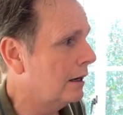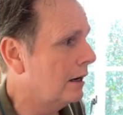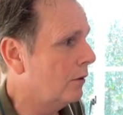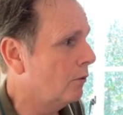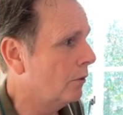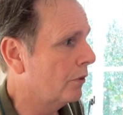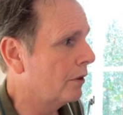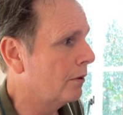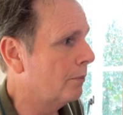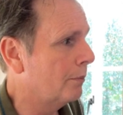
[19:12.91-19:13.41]

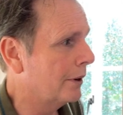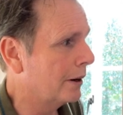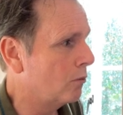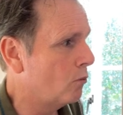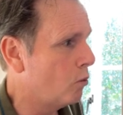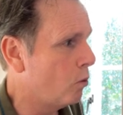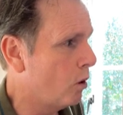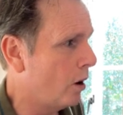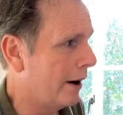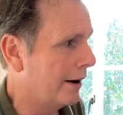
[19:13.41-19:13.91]
with the big
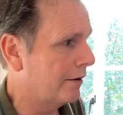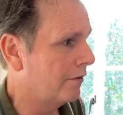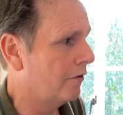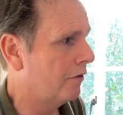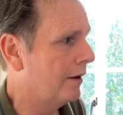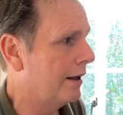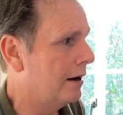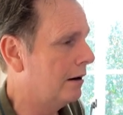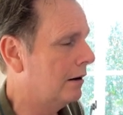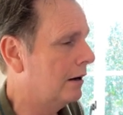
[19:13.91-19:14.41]
white
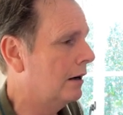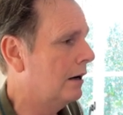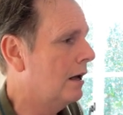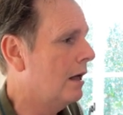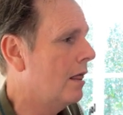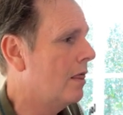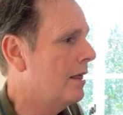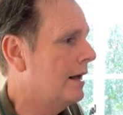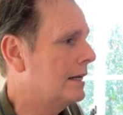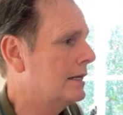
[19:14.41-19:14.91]
flower,
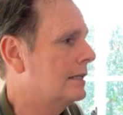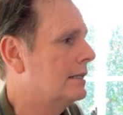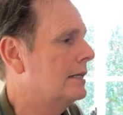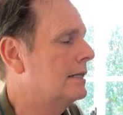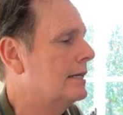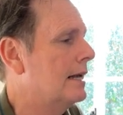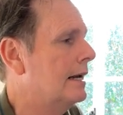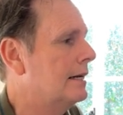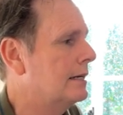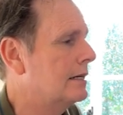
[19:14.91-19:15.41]
that's
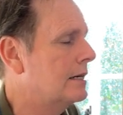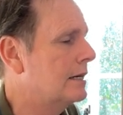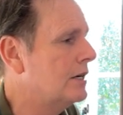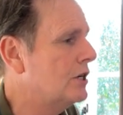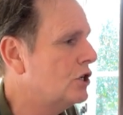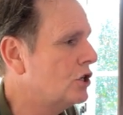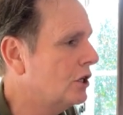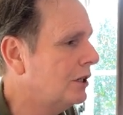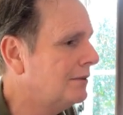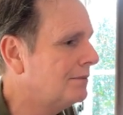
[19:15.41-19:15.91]
the
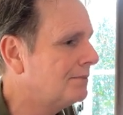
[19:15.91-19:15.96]
N.D.H,